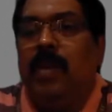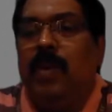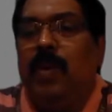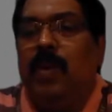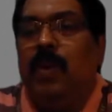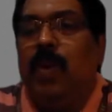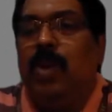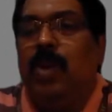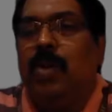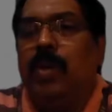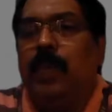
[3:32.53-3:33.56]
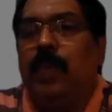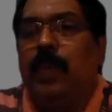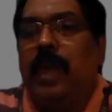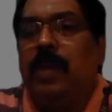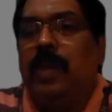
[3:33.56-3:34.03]
So closed
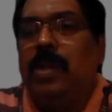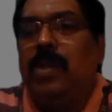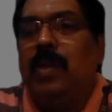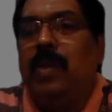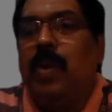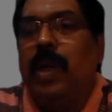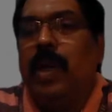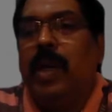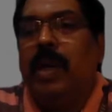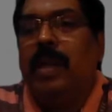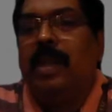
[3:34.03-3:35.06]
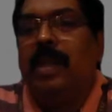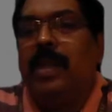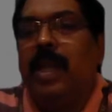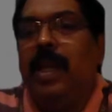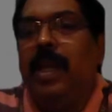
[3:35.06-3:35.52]
loop control system model
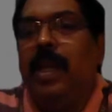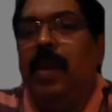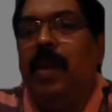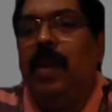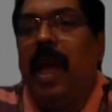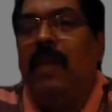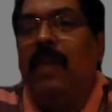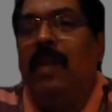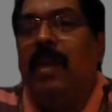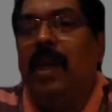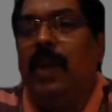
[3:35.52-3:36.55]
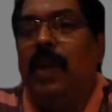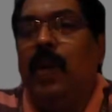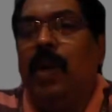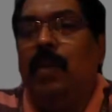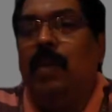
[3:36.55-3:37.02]
essentially to have a
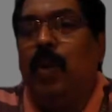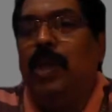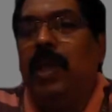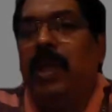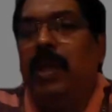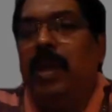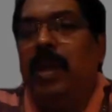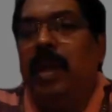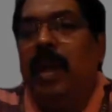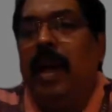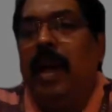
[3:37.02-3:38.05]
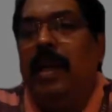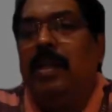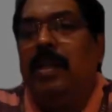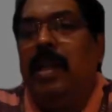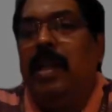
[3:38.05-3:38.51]
controlled motion
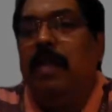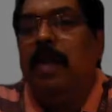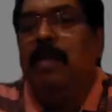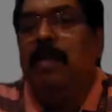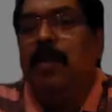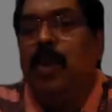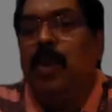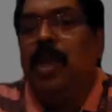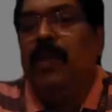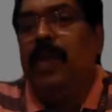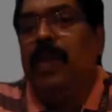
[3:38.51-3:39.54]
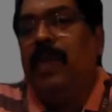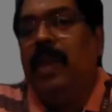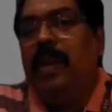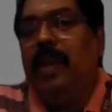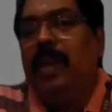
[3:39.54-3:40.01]
and stable motion of your
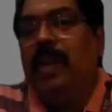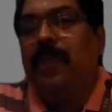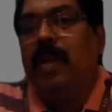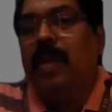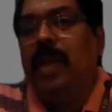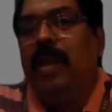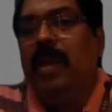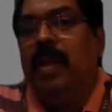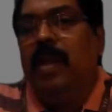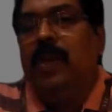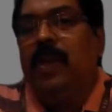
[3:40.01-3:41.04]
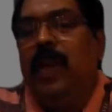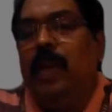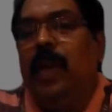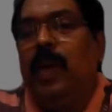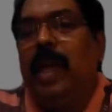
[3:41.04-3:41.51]
vehicle, right? So
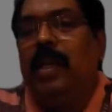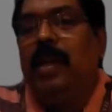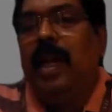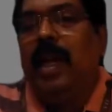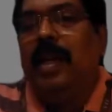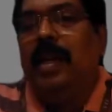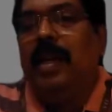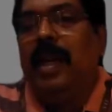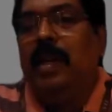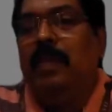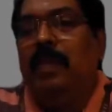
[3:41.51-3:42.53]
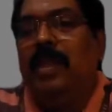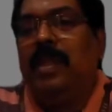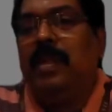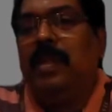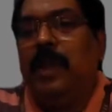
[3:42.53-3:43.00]
when you look at lateral
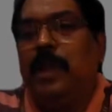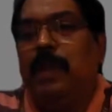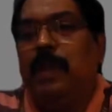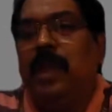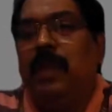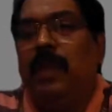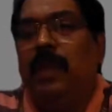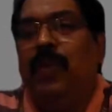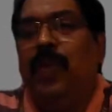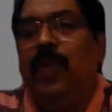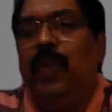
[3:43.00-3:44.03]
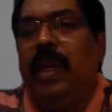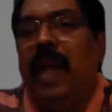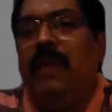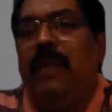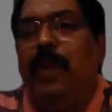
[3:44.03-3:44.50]
dynamics perspective, we
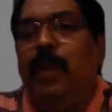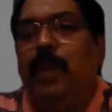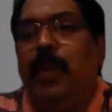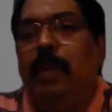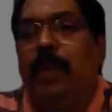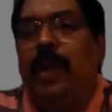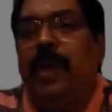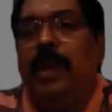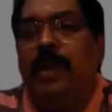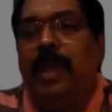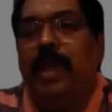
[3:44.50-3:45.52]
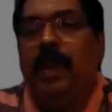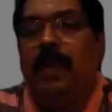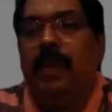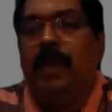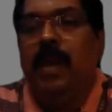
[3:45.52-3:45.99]
were having two important
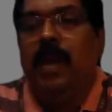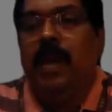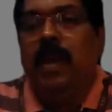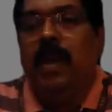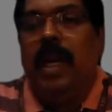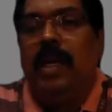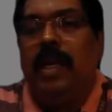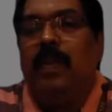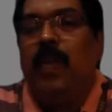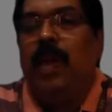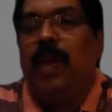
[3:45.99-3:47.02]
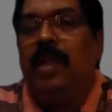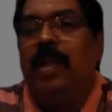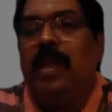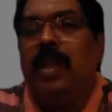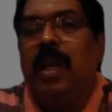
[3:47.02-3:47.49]
objective that one
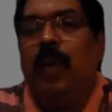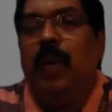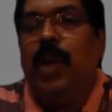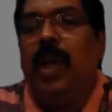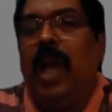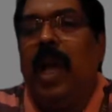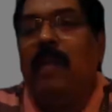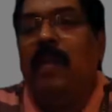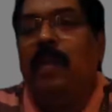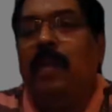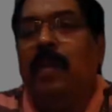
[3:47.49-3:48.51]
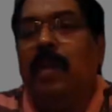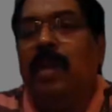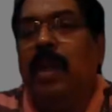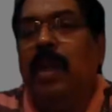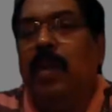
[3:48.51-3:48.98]
is uh, how do you have a
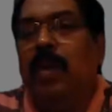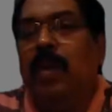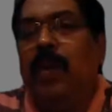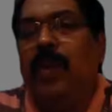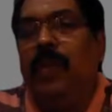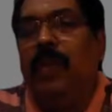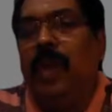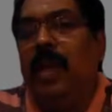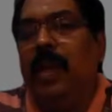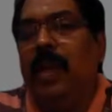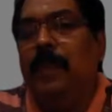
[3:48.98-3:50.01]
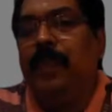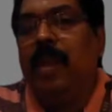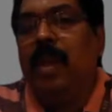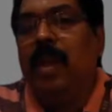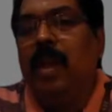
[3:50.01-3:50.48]
good control of your vehicle
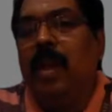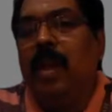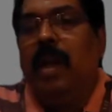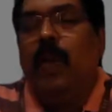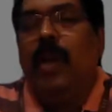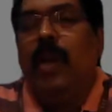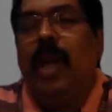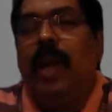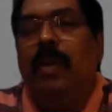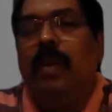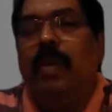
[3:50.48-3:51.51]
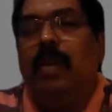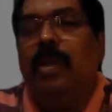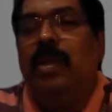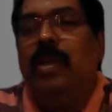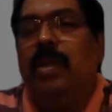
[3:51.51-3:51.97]
and how do you have a
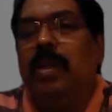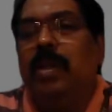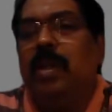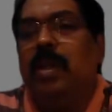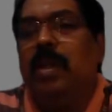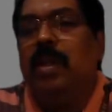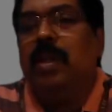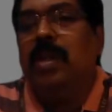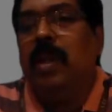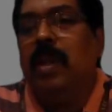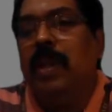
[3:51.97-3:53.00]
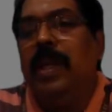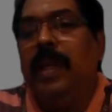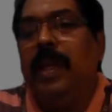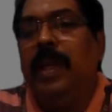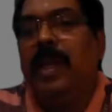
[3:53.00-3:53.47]
good uh,
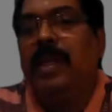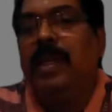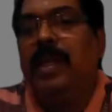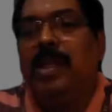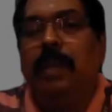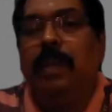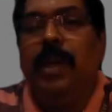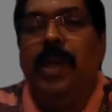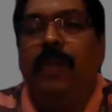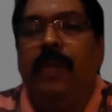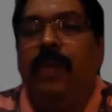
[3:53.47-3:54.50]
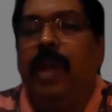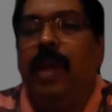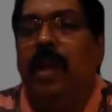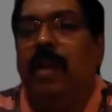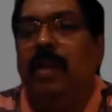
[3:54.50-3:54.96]
stability, directional stability of your
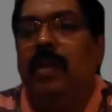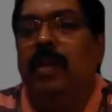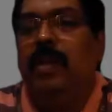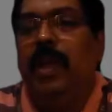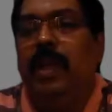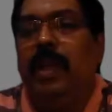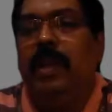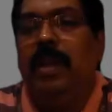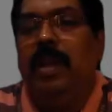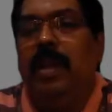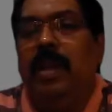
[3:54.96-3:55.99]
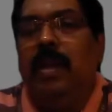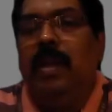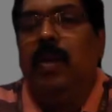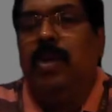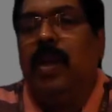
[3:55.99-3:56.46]
vehicle during the
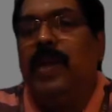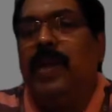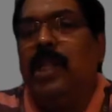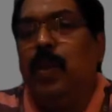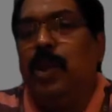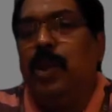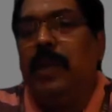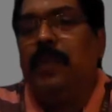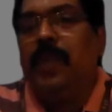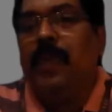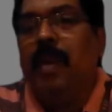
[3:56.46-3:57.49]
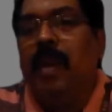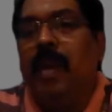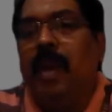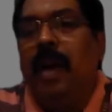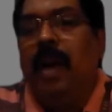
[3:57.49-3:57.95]
course of its motion,
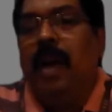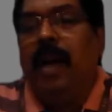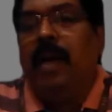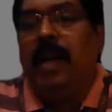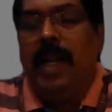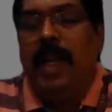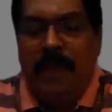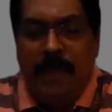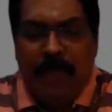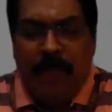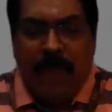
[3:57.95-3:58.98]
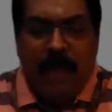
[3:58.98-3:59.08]
right?